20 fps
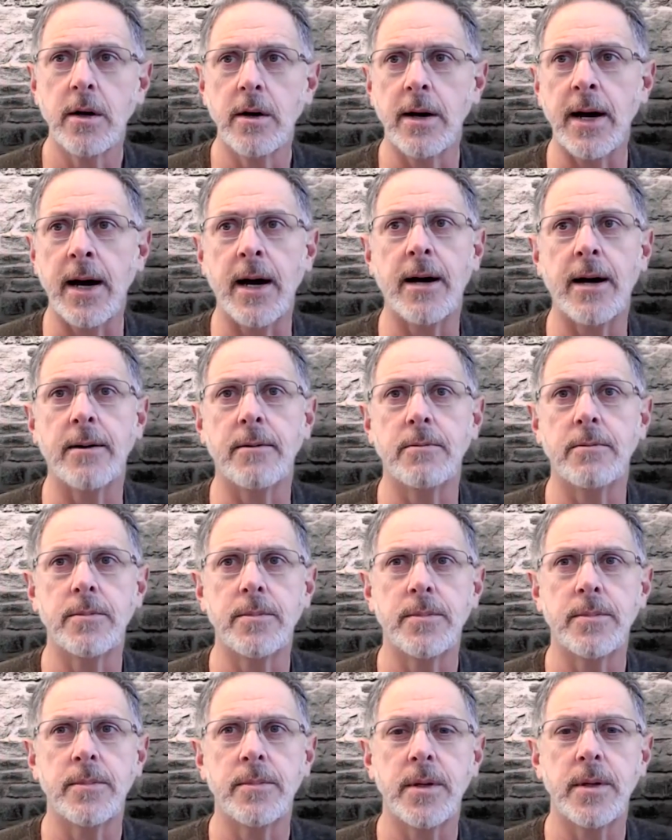
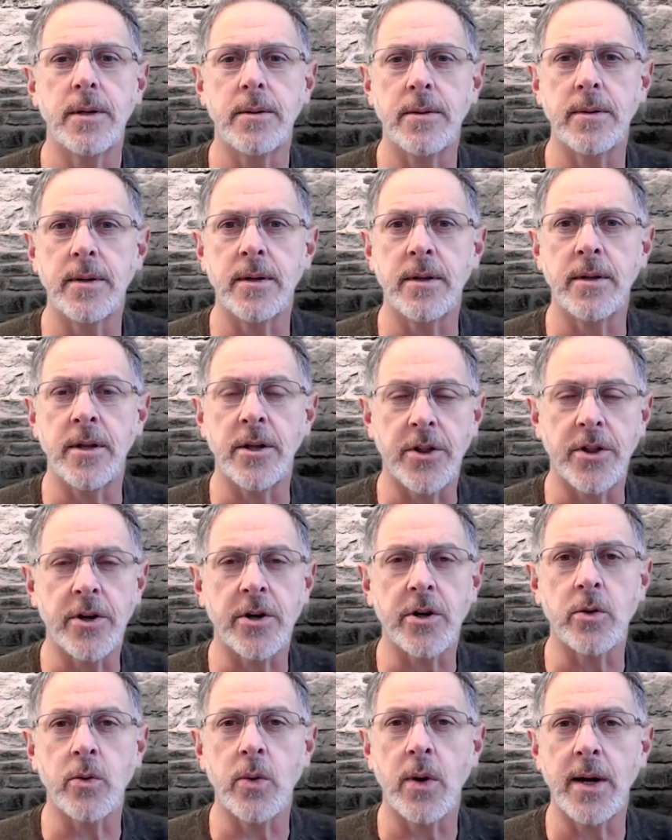The
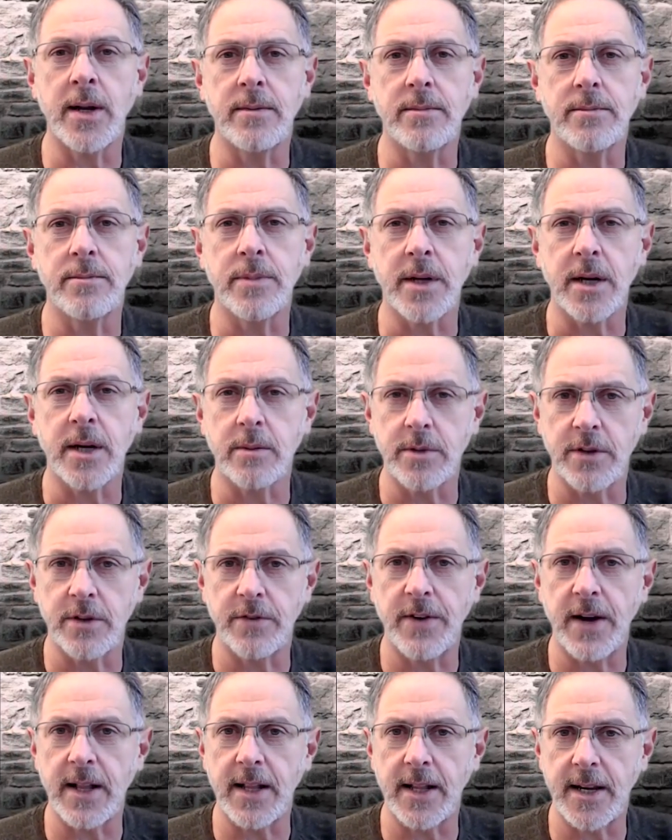third one becomes a
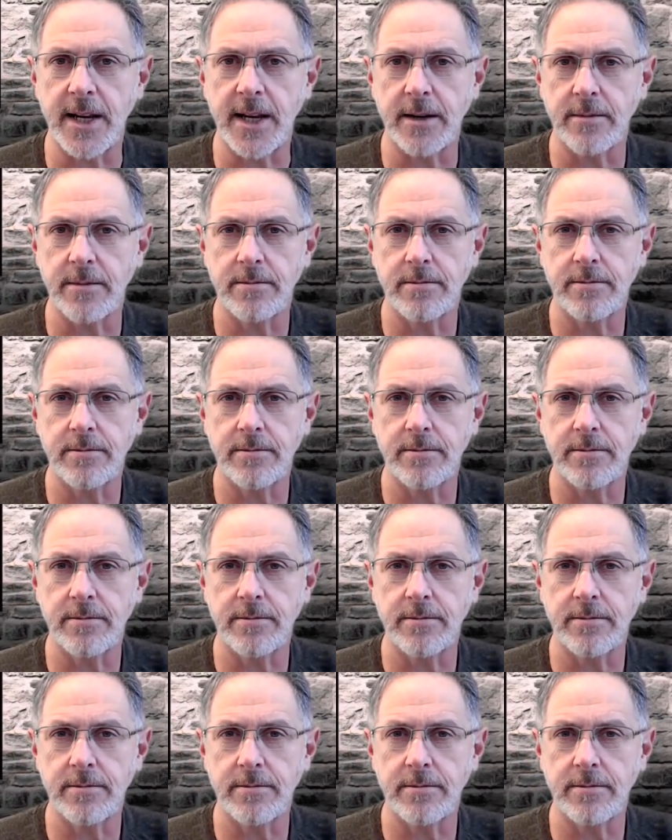felony.